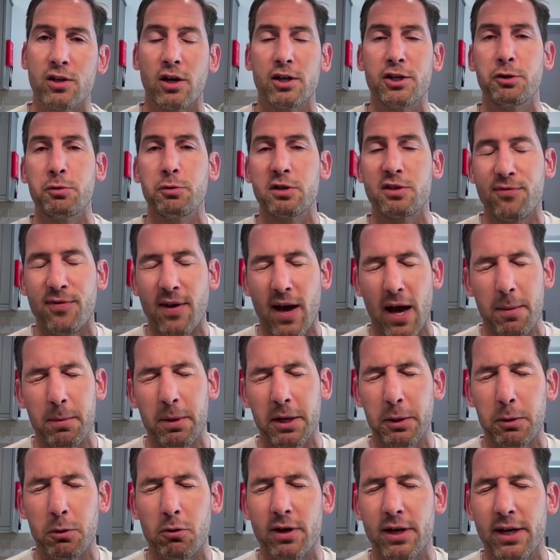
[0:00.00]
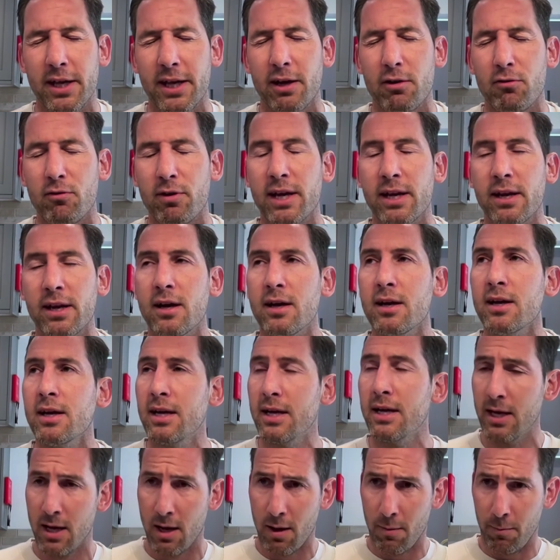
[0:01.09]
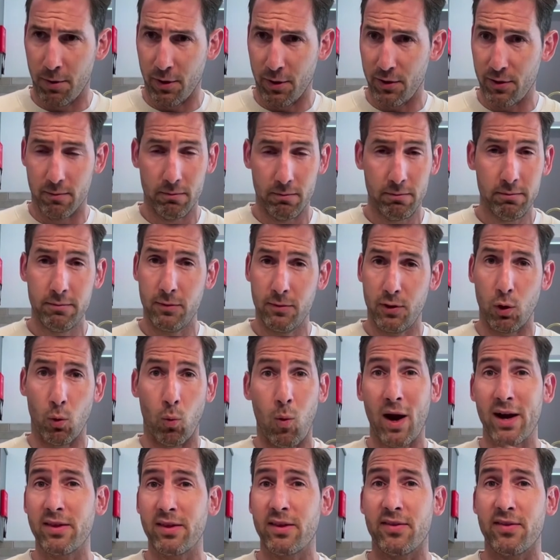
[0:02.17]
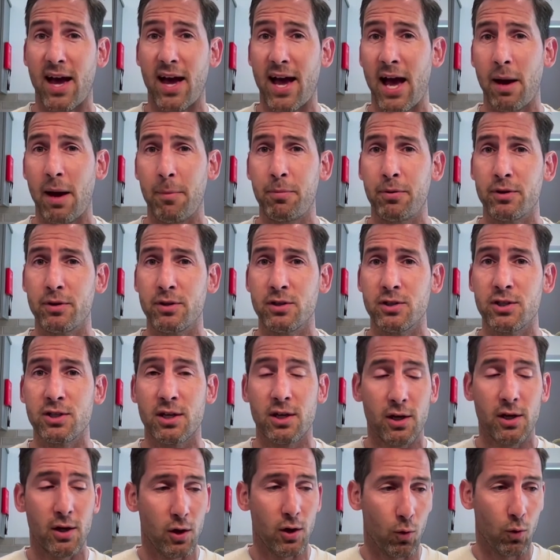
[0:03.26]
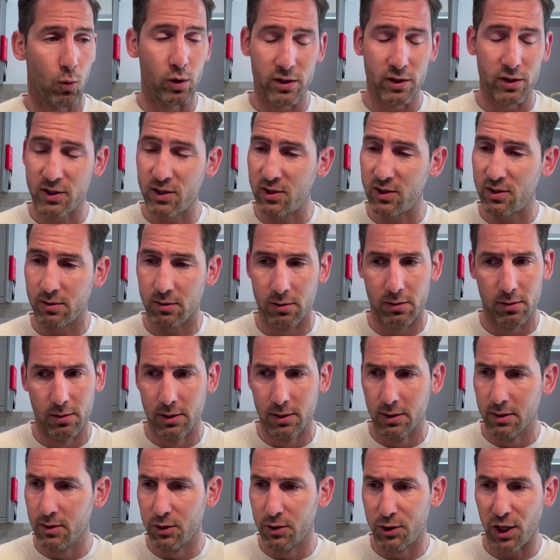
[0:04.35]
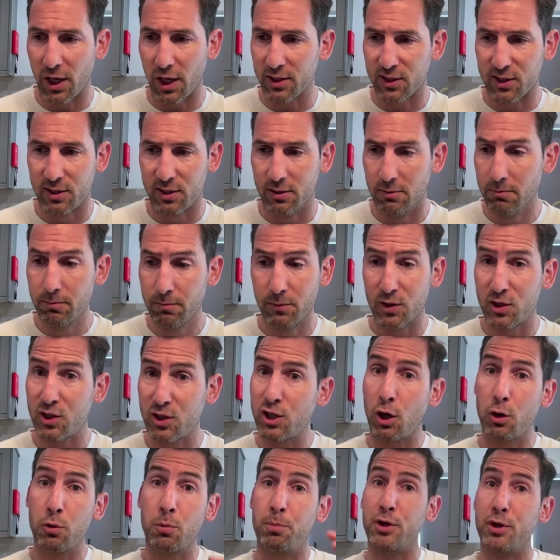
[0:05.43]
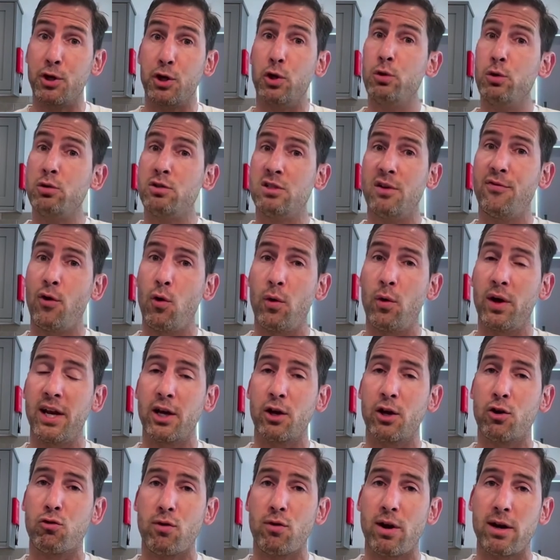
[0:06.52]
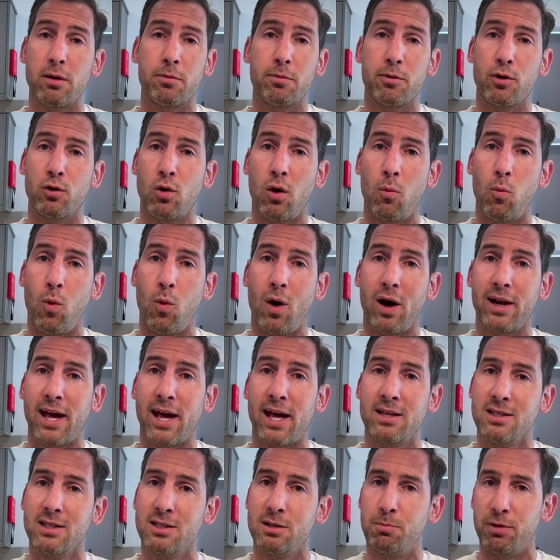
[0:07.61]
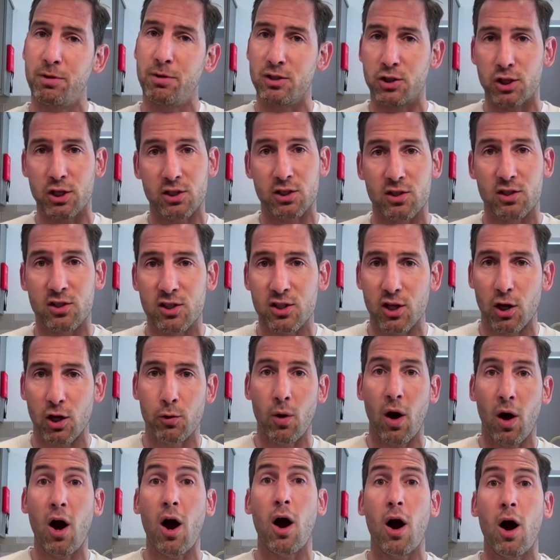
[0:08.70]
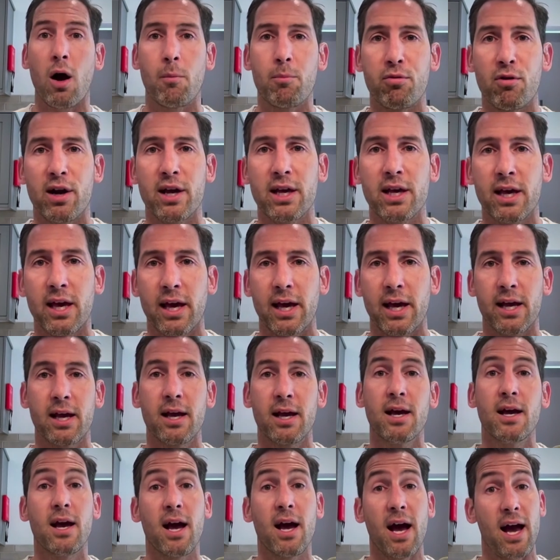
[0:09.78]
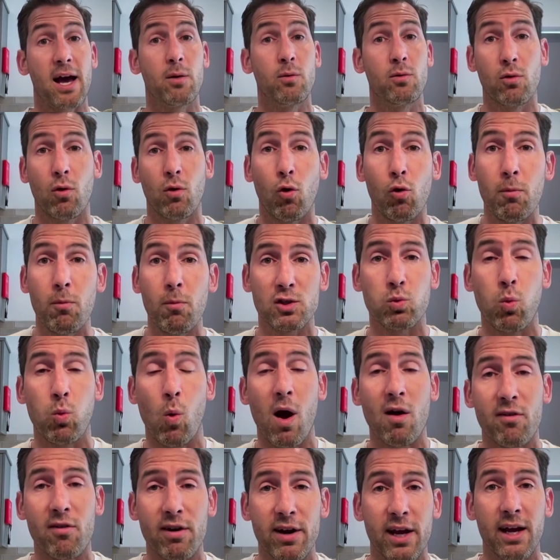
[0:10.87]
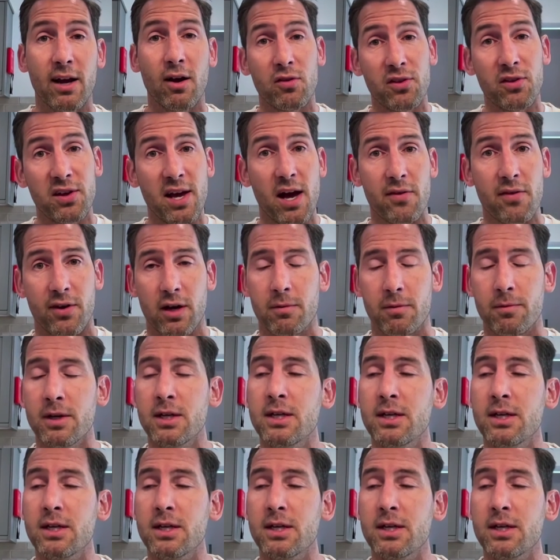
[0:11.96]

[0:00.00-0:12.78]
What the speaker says: I knew his family were in the arena, but the way that happened was just so beautiful and incredible on one end, but just so heartbreaking and almost worrying on the other.